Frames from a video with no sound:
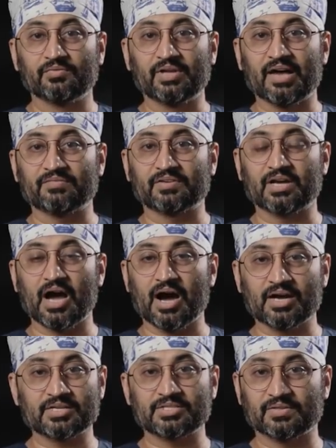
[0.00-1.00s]
we have
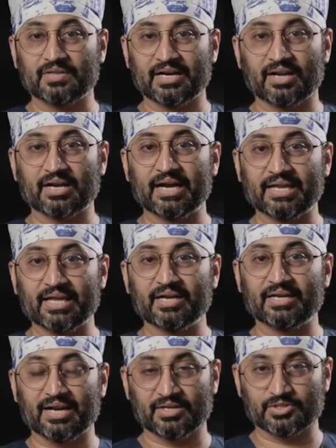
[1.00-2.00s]
cars that are getting
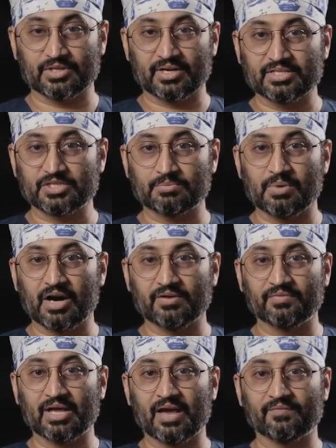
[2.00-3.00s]
intelligent and
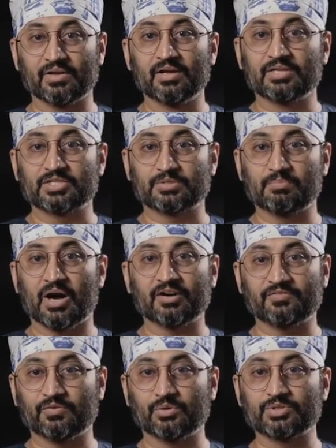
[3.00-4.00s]
smart. We have
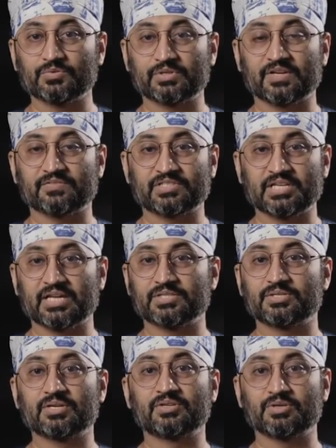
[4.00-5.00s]
smartphones which have
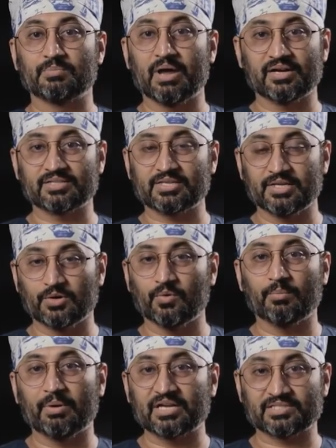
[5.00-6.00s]
changed tremendously
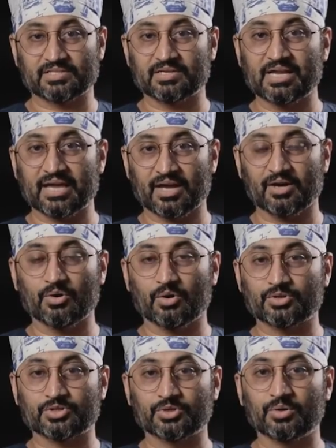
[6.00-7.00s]
over past decade
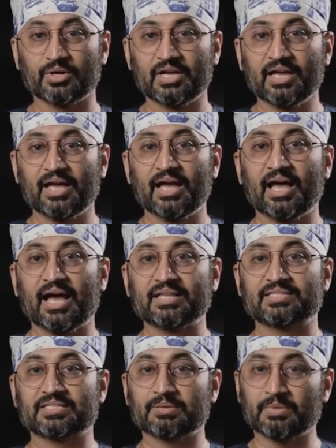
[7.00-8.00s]
or so.
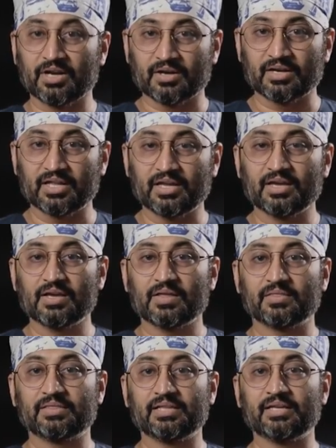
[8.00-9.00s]
And similarly,
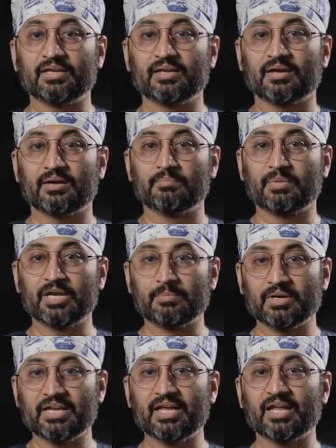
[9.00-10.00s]
the
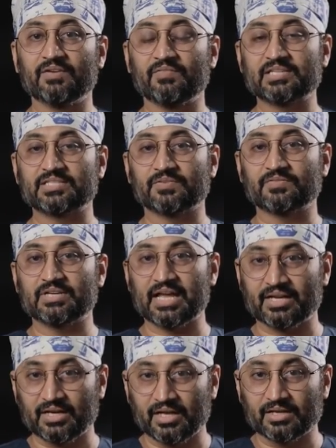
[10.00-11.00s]
minimally invasive
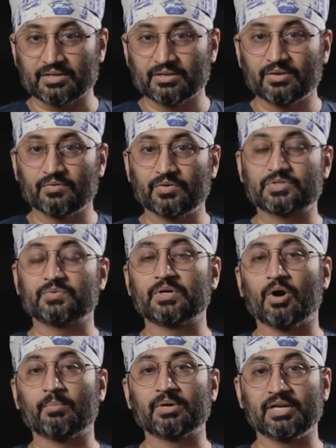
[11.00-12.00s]
technique, which we
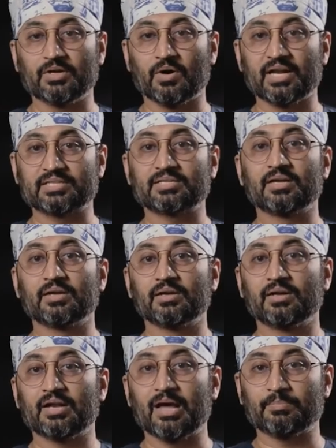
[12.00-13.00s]
commonly call as
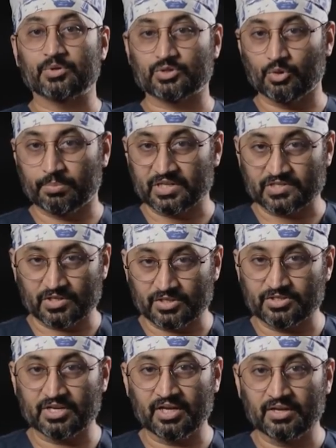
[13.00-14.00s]
laparoscopic
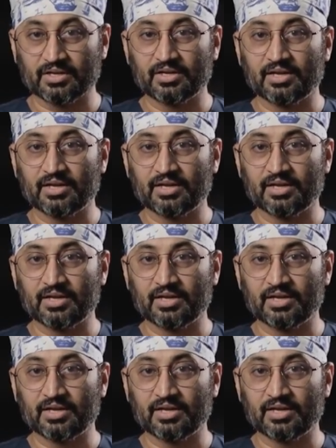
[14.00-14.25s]
surgery,